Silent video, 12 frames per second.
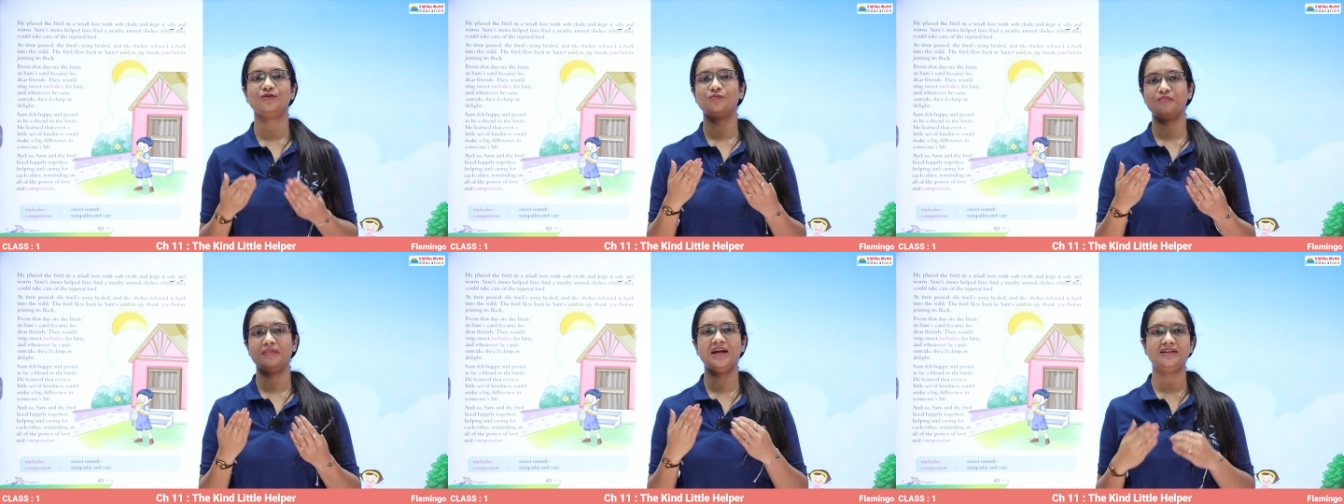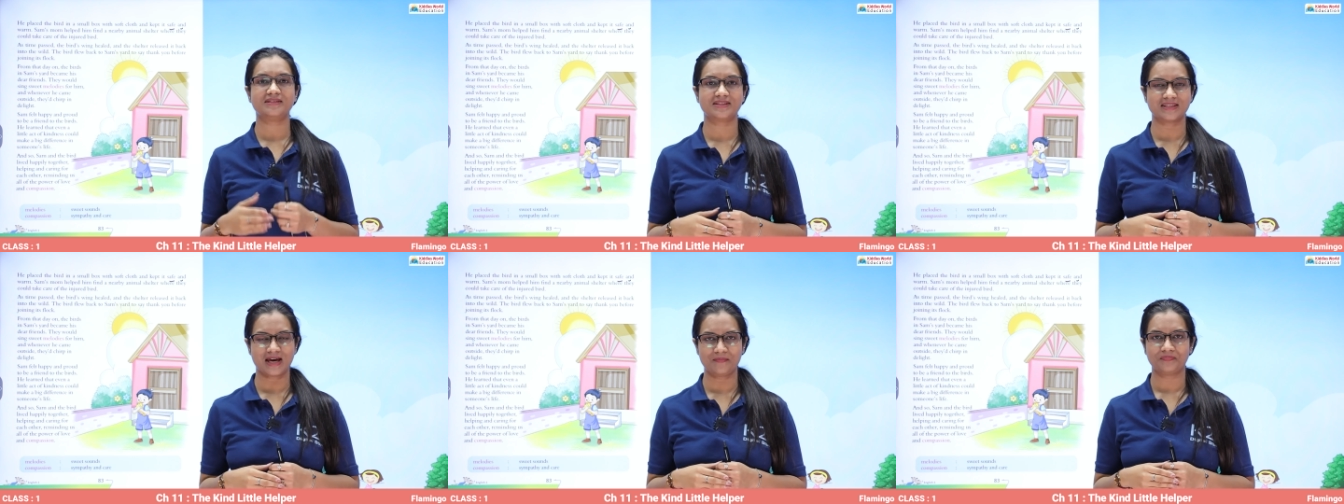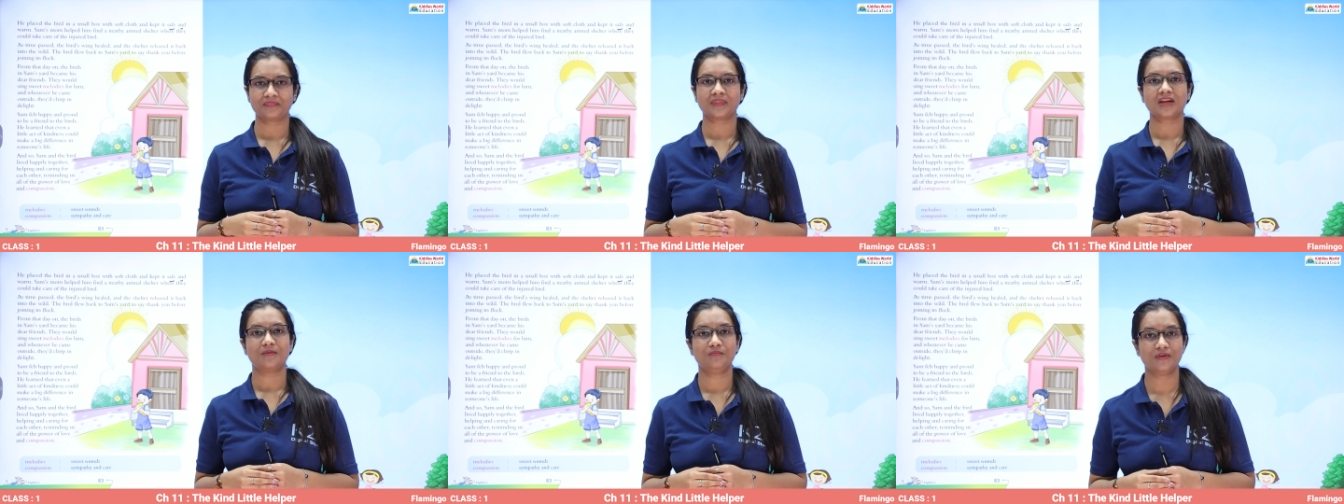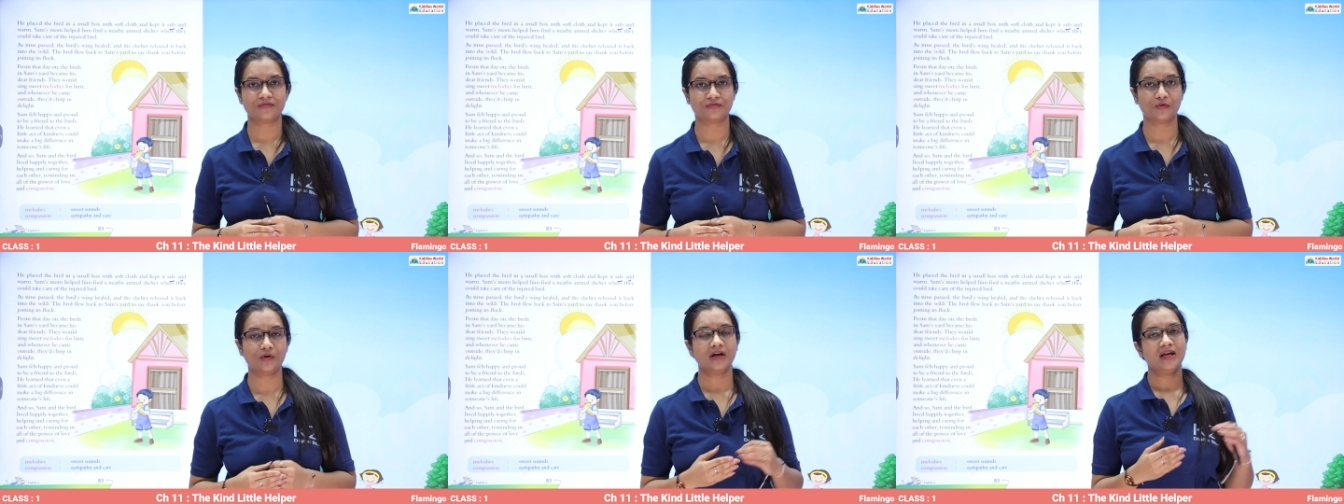to meet Sam
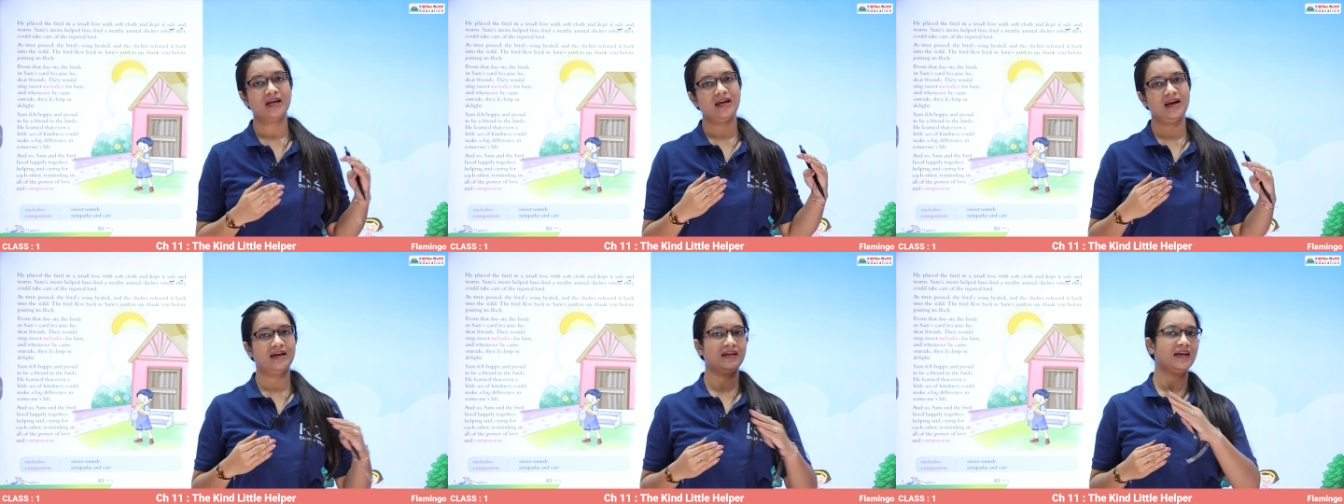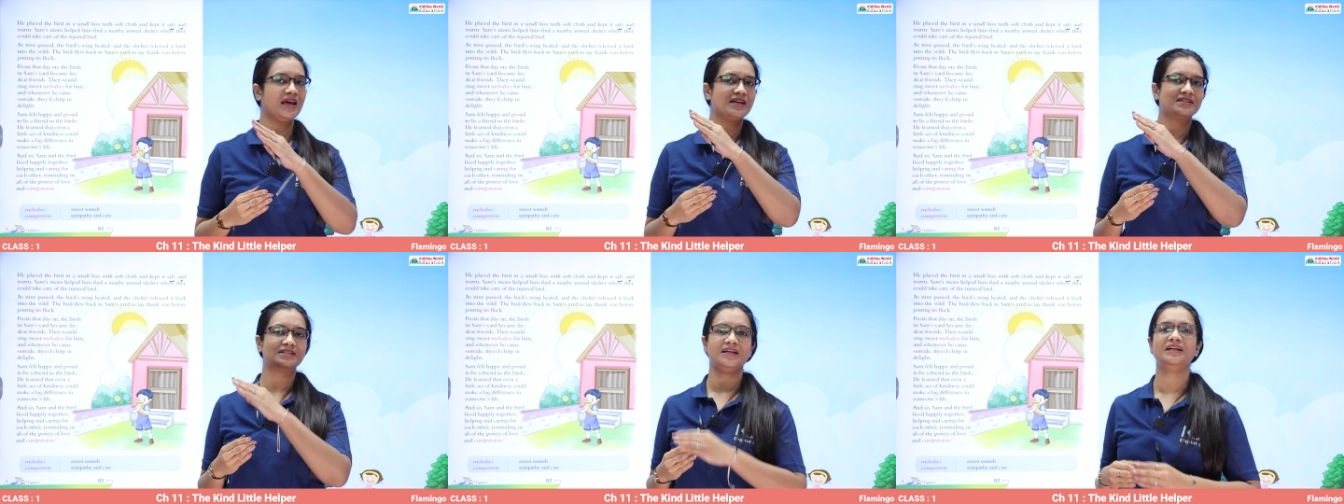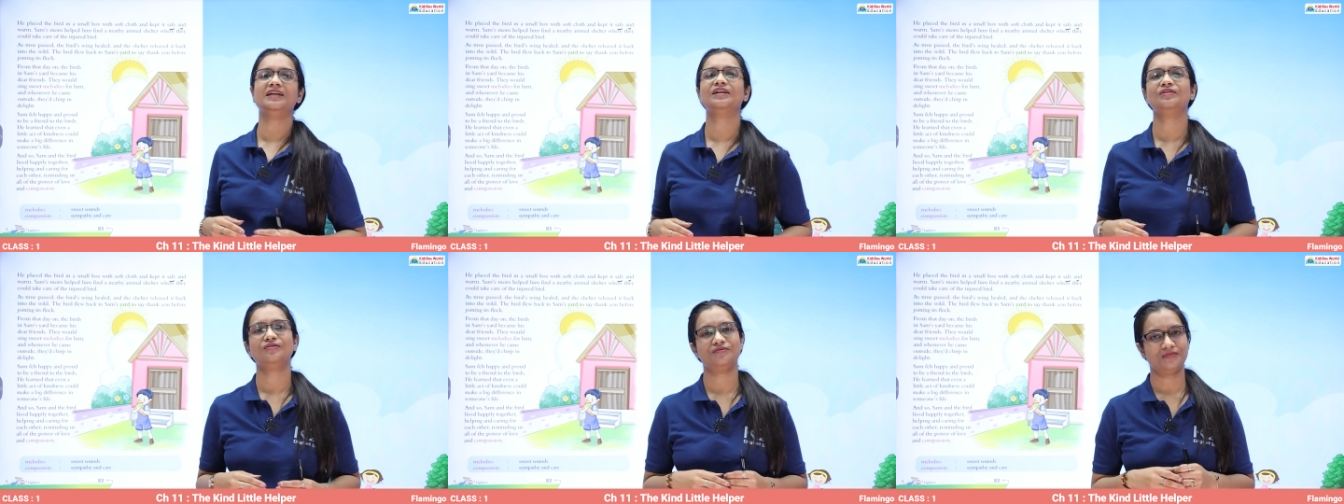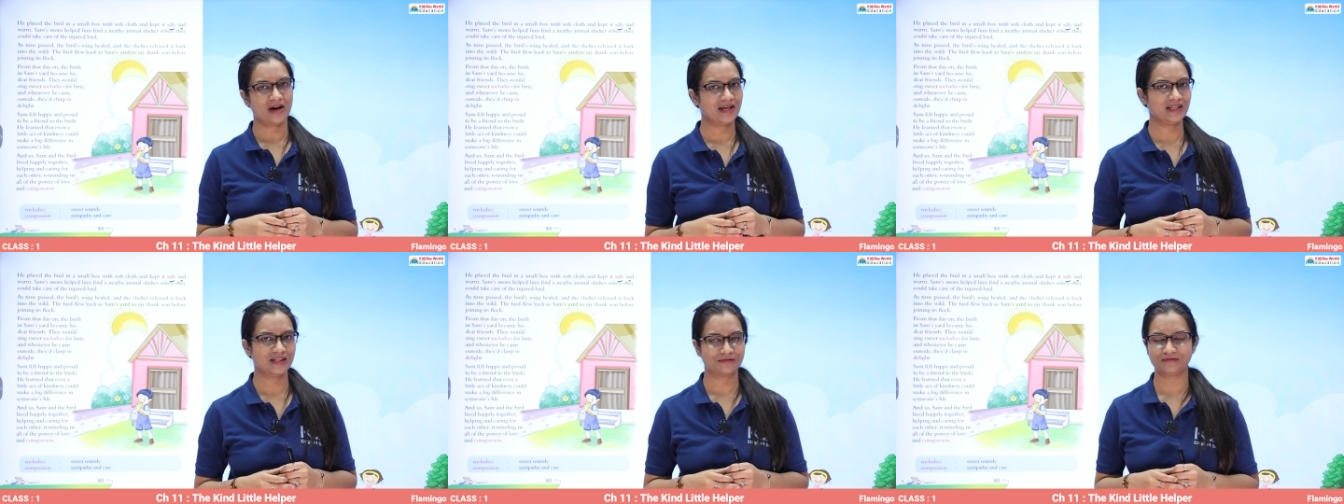before it takes its
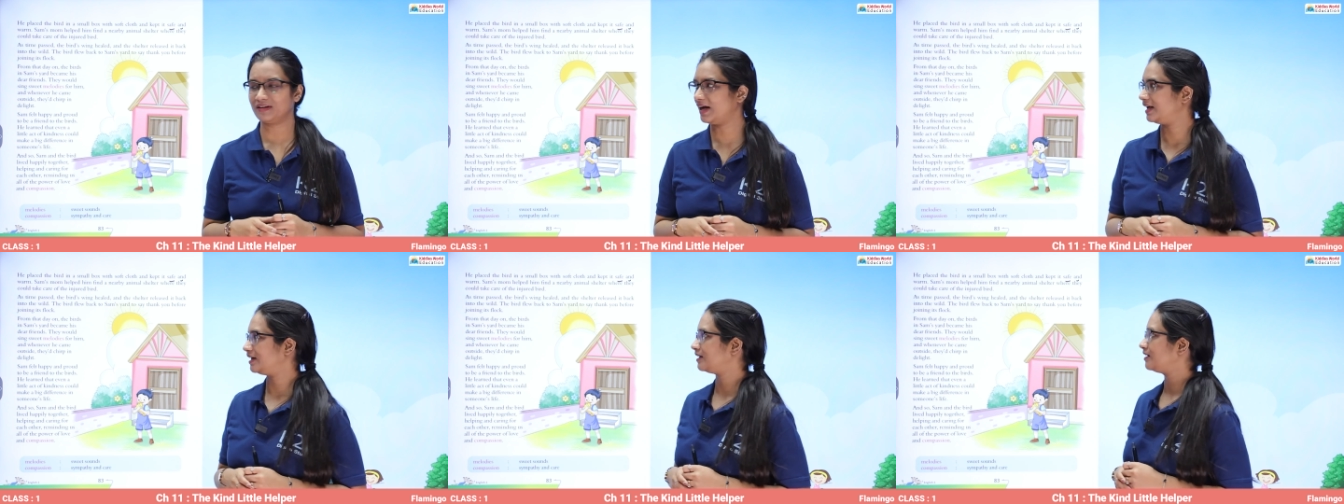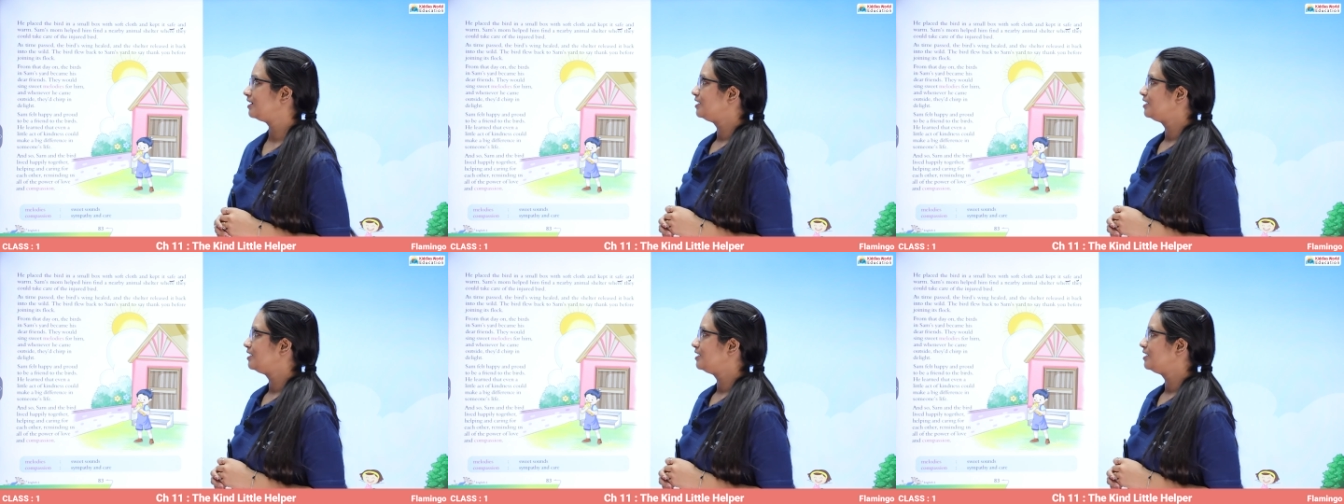final flight.